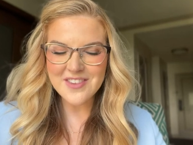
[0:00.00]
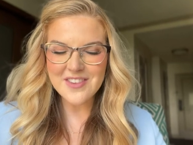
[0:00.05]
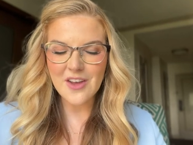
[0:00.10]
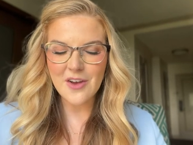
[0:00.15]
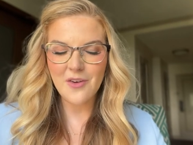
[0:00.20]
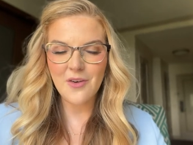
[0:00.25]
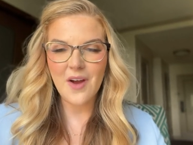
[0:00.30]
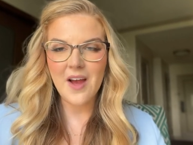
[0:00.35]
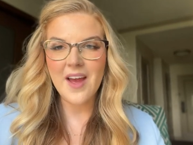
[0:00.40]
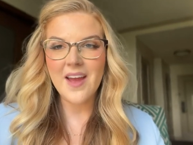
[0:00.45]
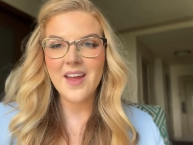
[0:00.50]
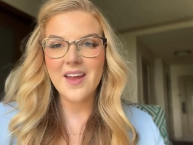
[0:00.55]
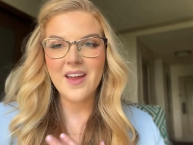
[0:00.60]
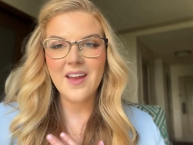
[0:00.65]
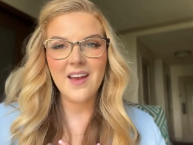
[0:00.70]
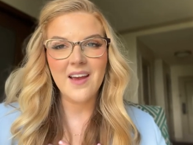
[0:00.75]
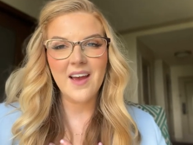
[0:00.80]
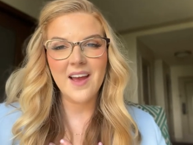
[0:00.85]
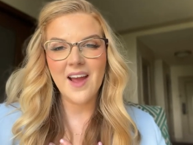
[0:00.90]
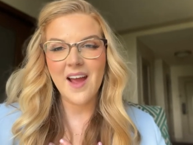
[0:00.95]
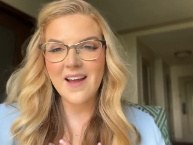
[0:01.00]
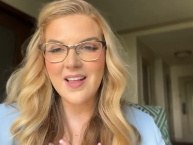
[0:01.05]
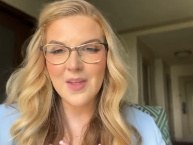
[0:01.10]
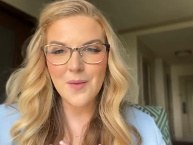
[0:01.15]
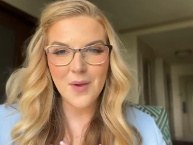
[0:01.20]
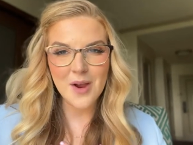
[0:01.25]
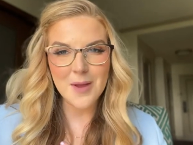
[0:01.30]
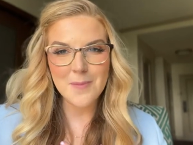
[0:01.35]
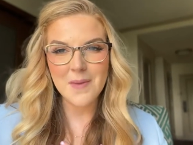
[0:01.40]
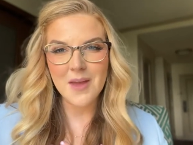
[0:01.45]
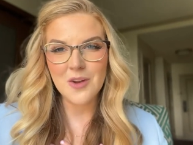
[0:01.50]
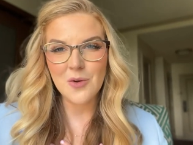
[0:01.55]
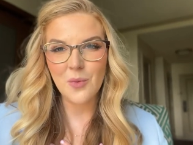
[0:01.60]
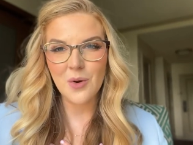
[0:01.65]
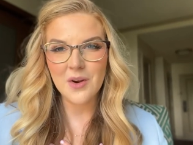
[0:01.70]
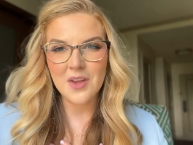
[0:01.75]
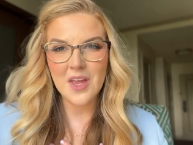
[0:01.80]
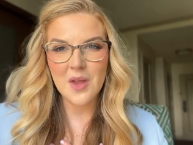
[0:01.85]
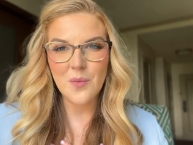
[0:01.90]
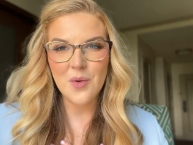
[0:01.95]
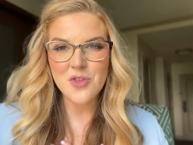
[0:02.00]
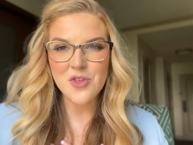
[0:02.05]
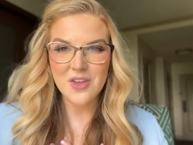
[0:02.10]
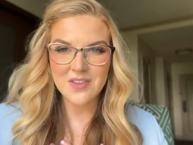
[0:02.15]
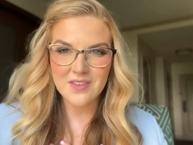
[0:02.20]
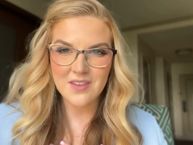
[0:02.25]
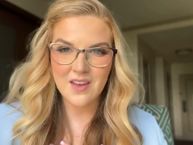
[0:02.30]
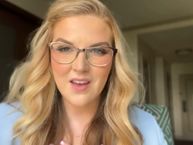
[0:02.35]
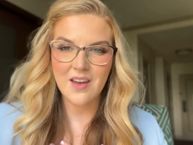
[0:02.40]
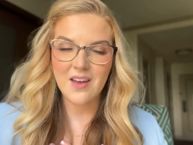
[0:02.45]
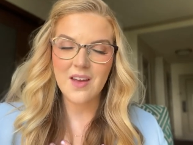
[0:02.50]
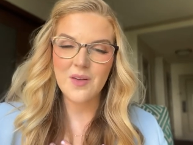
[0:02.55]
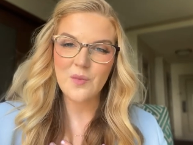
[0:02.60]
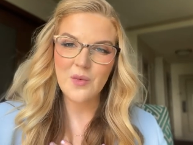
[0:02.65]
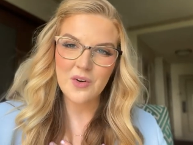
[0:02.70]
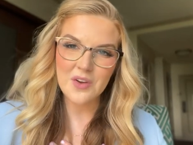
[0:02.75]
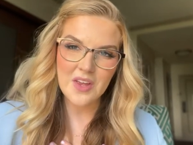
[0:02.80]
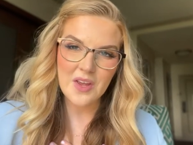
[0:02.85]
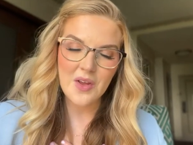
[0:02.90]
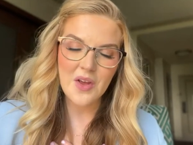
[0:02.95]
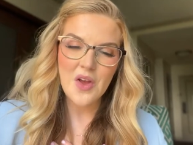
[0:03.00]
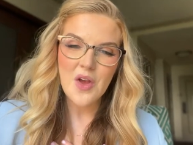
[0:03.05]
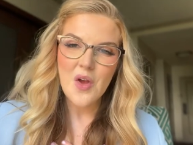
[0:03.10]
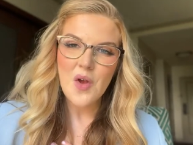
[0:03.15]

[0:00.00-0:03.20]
So I, uh, I highly recommend working with Jessica and working